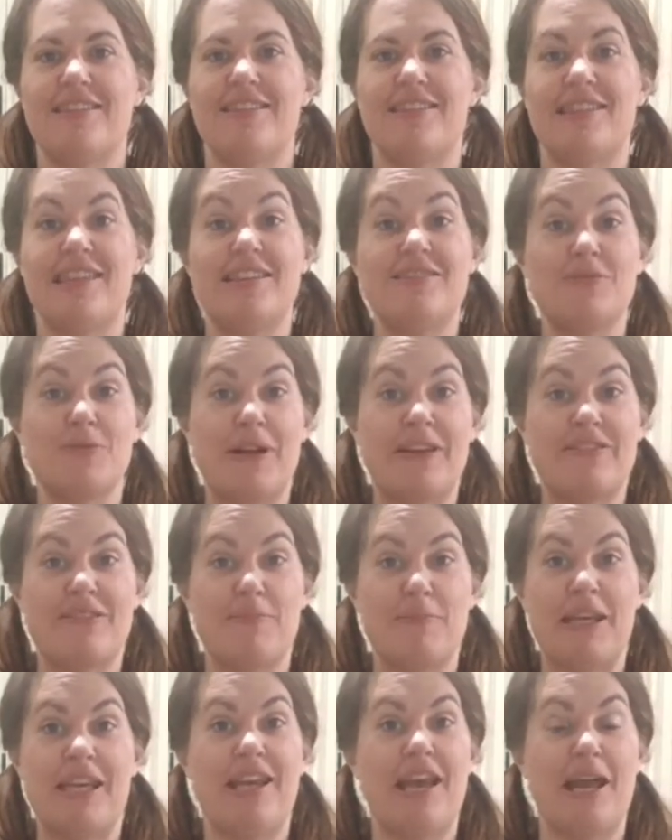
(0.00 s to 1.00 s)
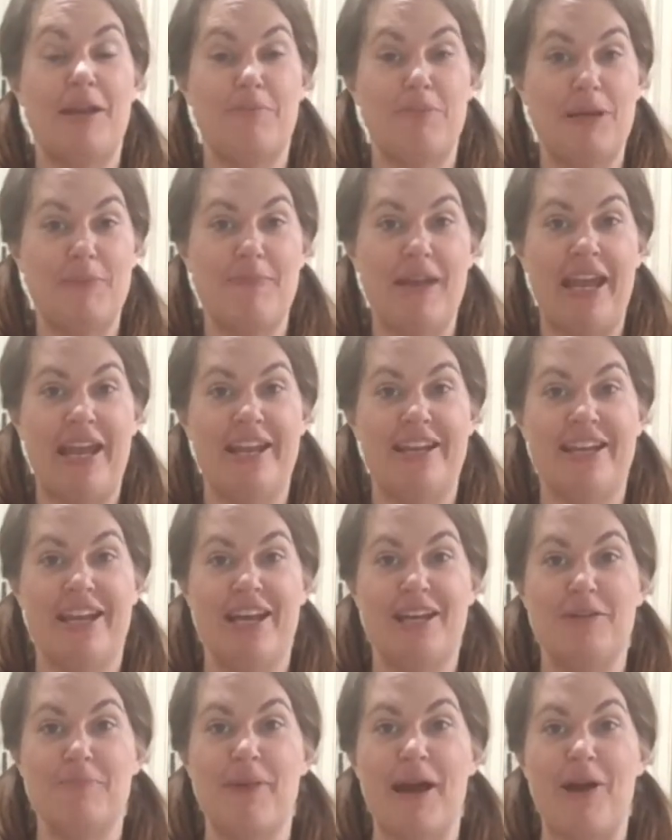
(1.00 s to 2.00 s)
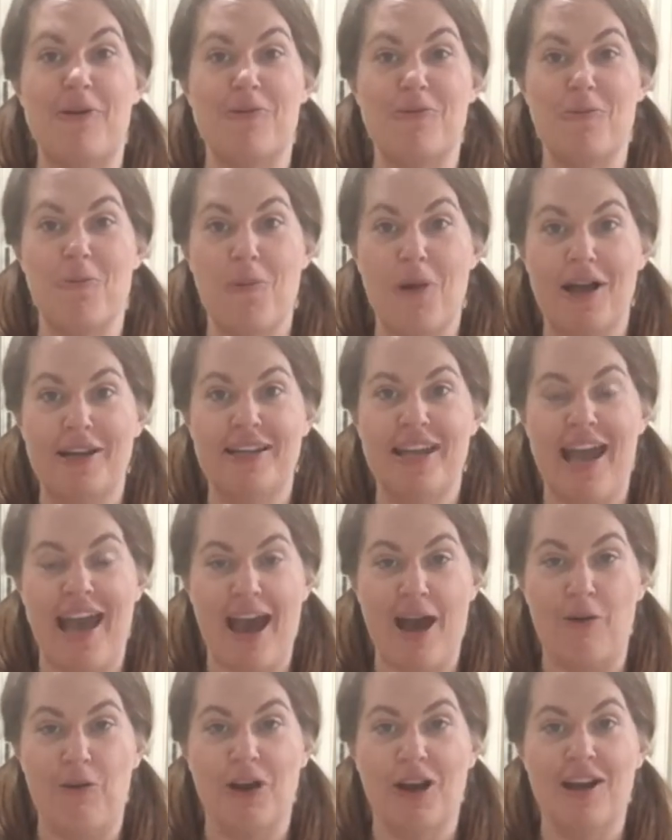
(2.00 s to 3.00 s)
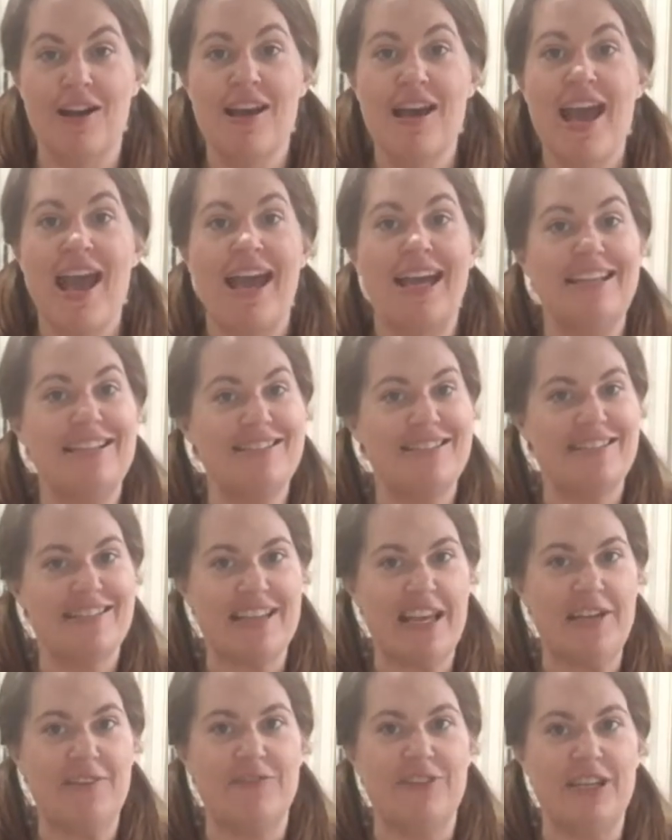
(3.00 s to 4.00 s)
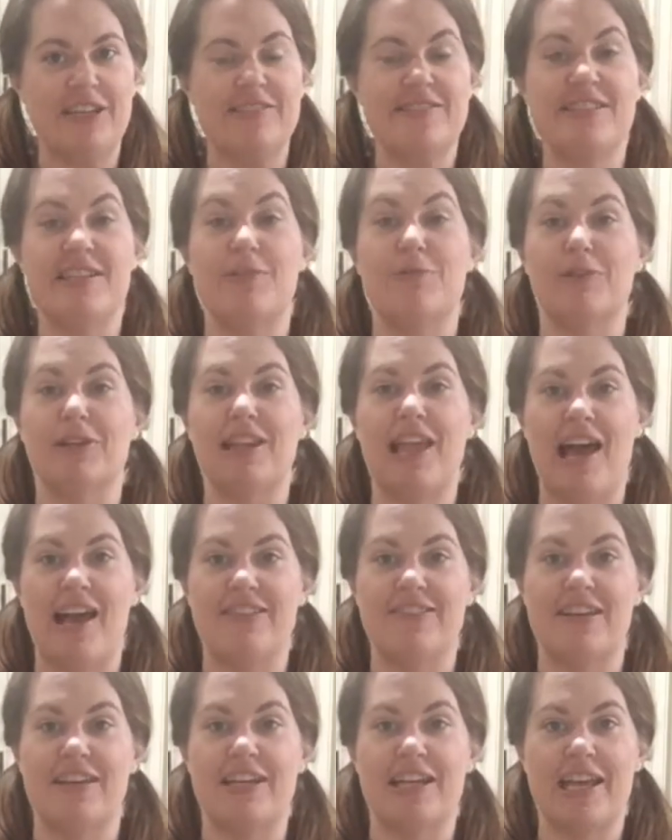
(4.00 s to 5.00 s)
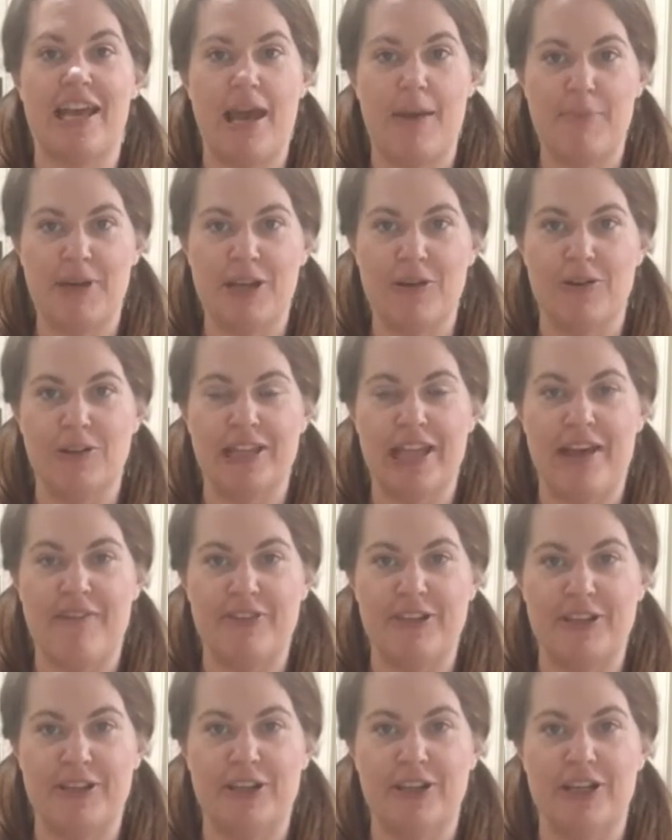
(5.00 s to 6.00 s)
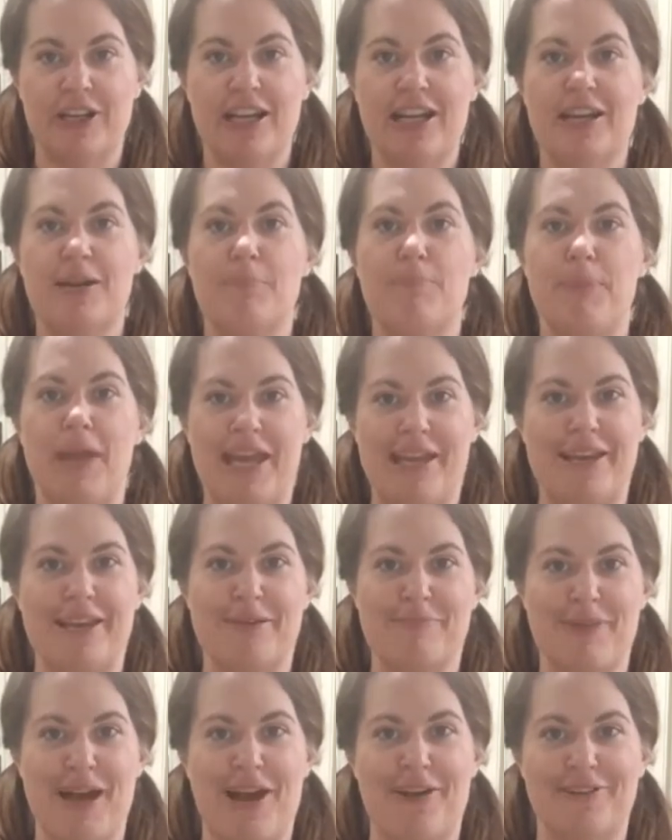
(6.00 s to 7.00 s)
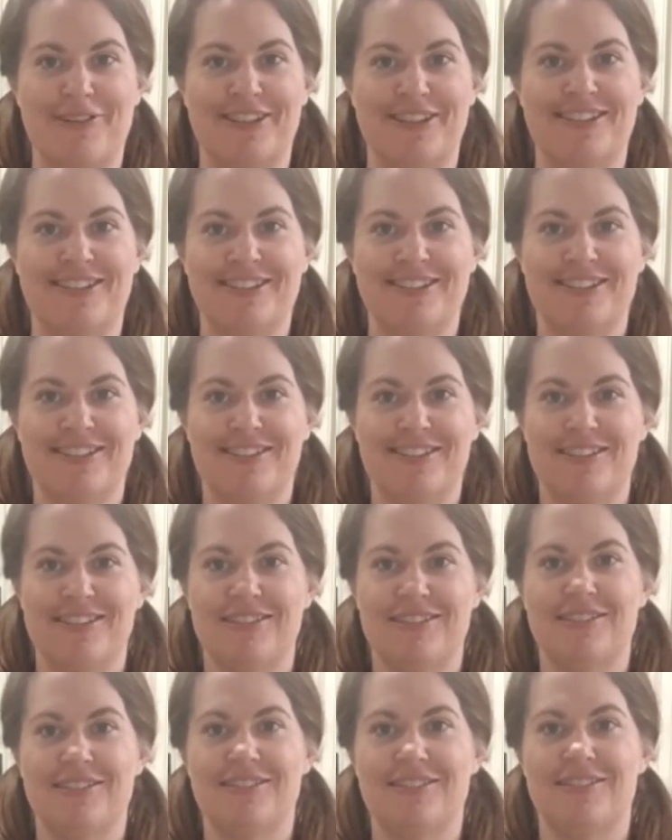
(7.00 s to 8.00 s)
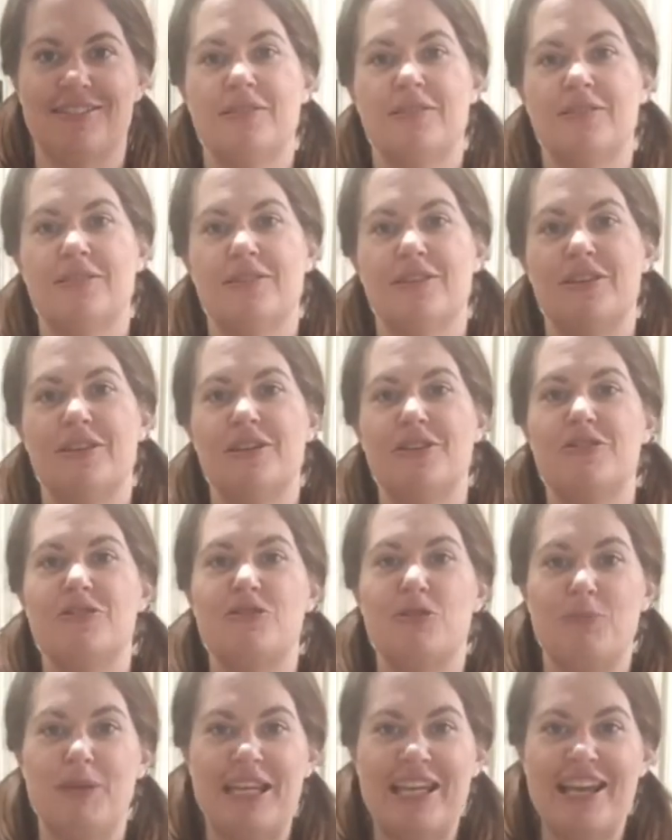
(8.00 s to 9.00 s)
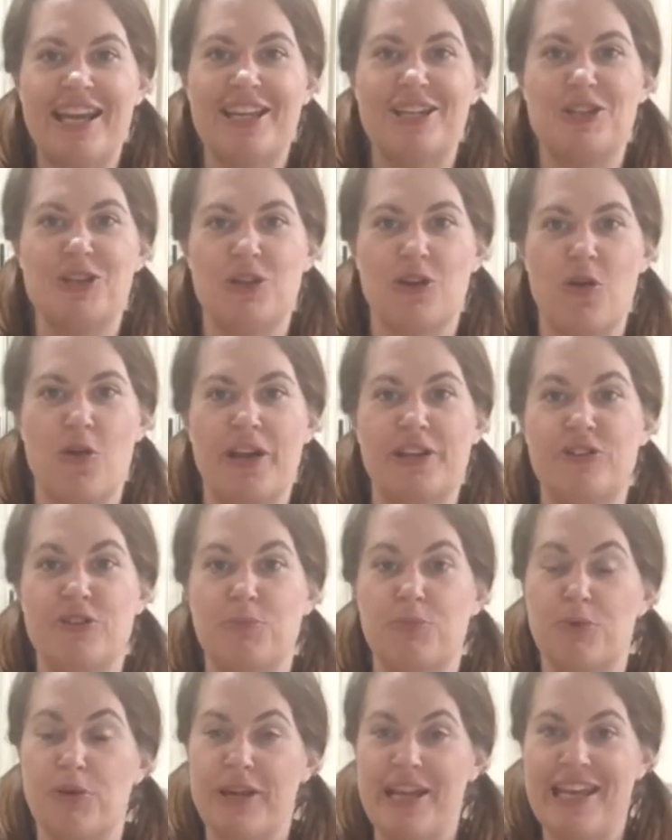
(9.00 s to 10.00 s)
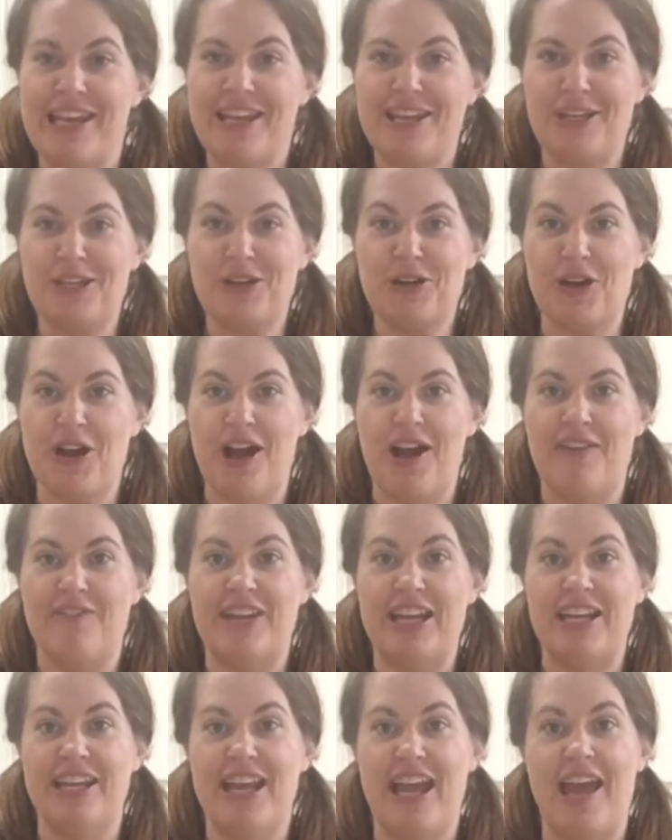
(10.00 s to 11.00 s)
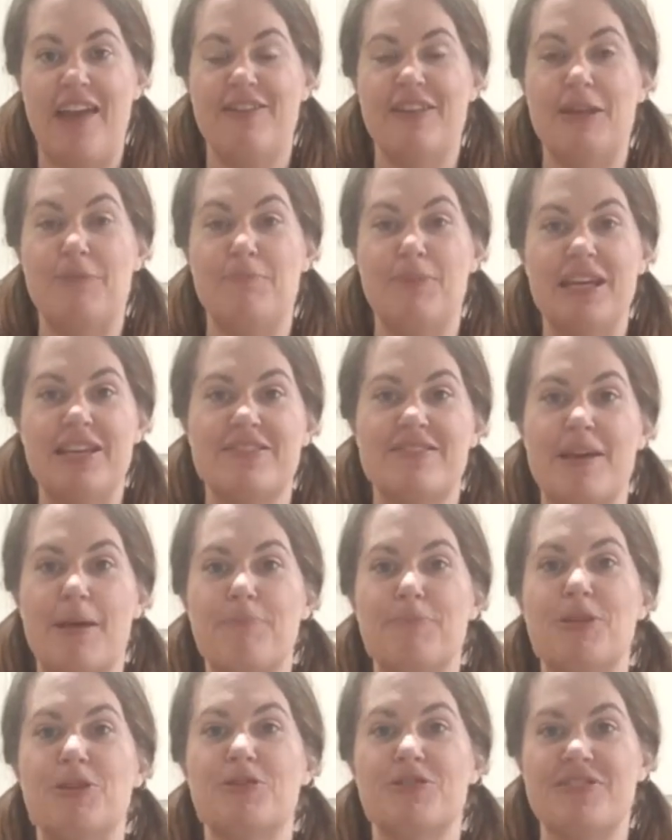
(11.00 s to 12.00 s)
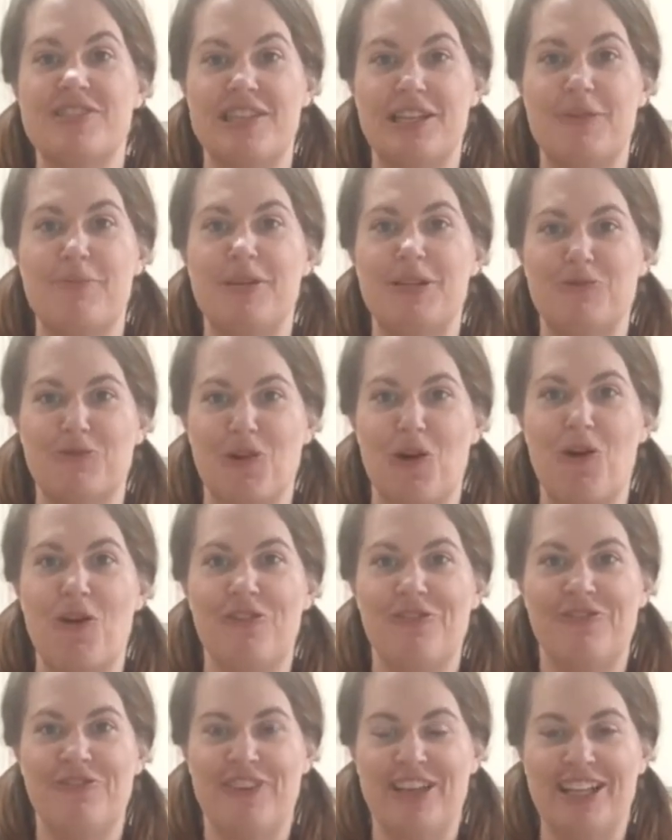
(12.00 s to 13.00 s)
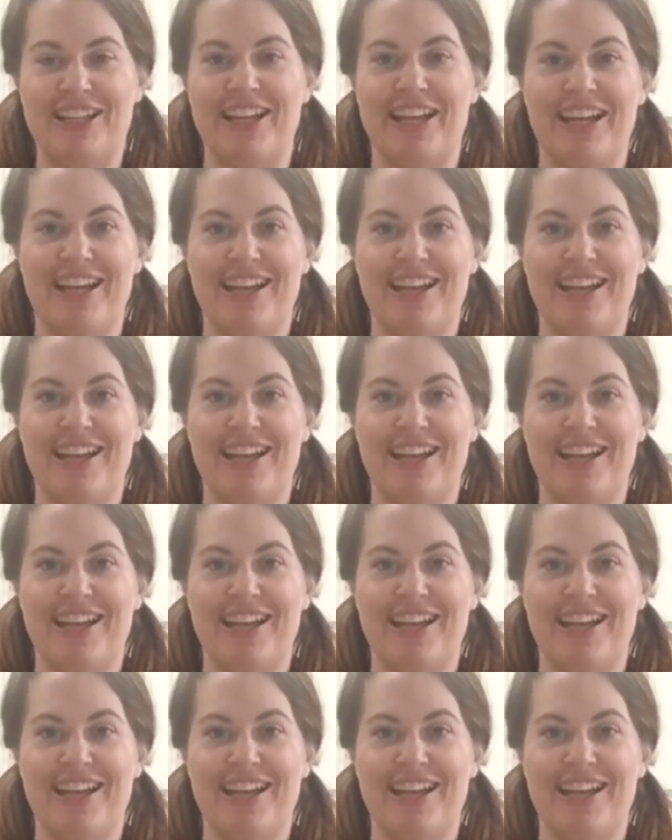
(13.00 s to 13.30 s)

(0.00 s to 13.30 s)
This recipe can be made in about 1 hour, and instead of yeast, it relies on a chemical leavener, baking powder. To begin, you're going to preheat your oven and then mix up your cinnamon roll filling.